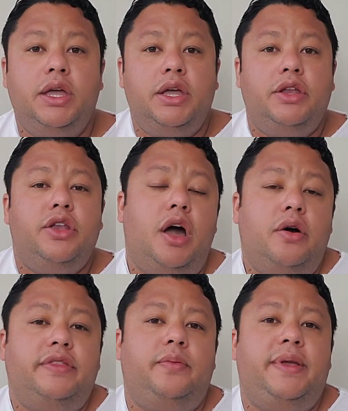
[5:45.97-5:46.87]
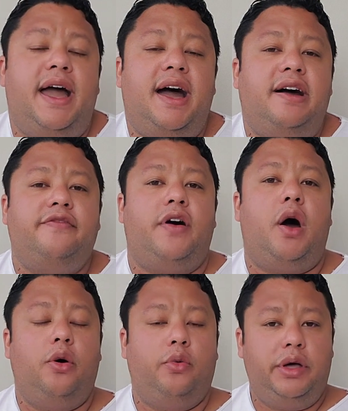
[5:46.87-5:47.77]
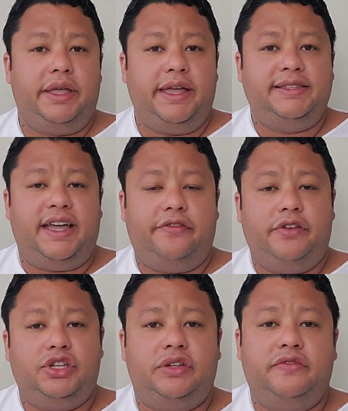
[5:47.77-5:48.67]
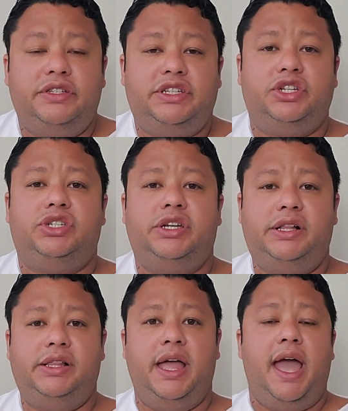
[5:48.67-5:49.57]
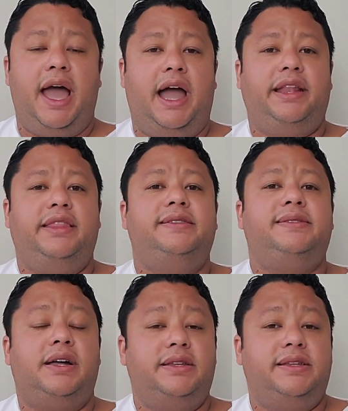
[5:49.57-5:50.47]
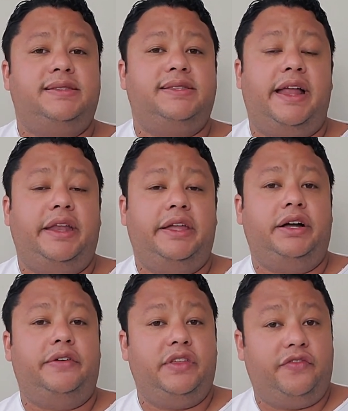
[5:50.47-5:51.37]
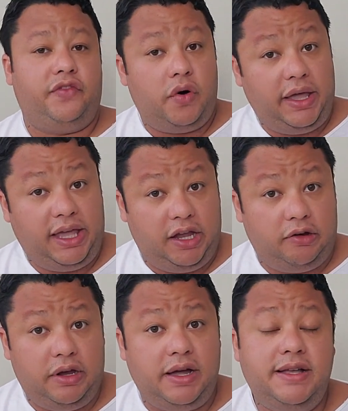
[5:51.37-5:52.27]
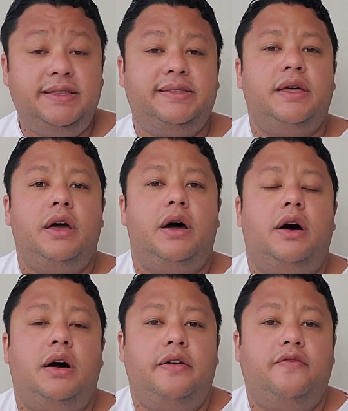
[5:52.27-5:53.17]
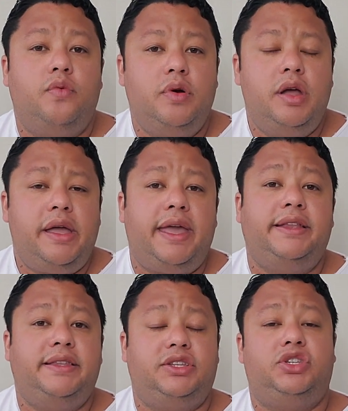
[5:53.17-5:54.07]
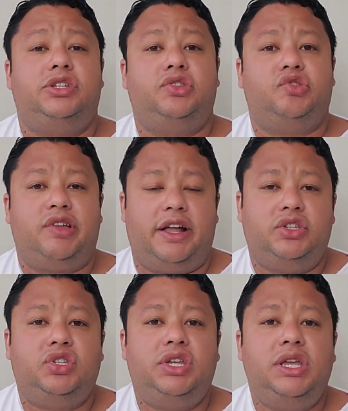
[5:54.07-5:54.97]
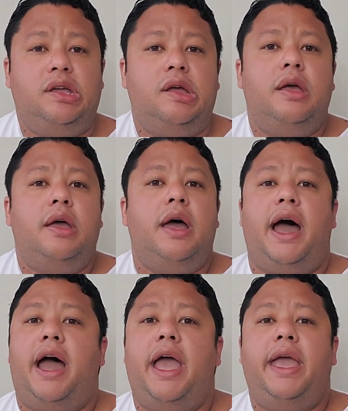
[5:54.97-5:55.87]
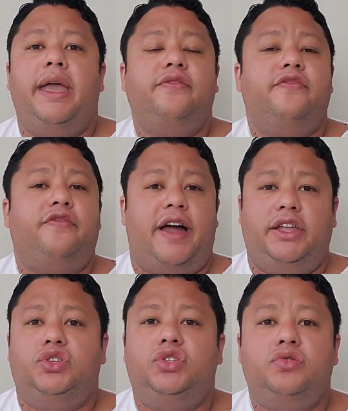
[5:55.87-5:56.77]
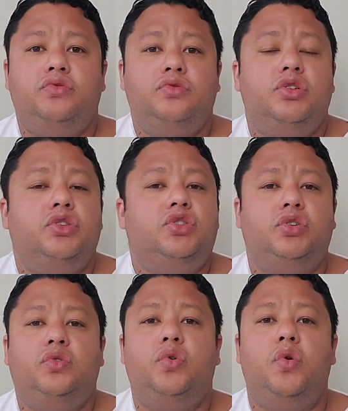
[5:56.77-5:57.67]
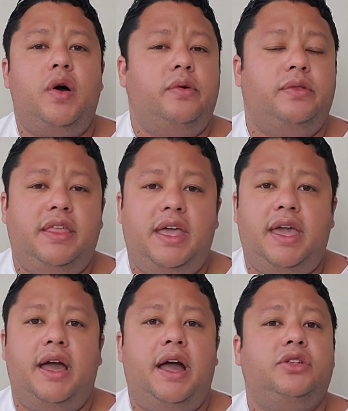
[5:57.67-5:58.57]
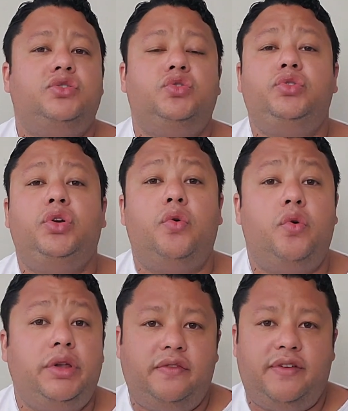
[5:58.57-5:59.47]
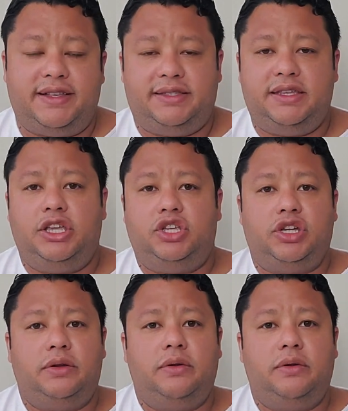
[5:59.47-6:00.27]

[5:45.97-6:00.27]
Now that we have our working definition for digital and this understanding of the 4 areas of work in digital strategy, I invite you to go out there and do your own investigation.